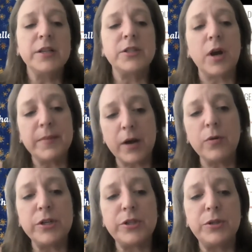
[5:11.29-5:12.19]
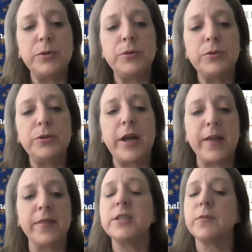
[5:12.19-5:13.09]
So I'm now going to
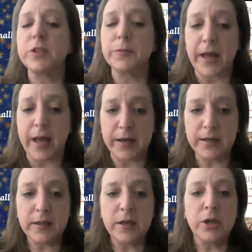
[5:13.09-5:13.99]
hand things over to Ben,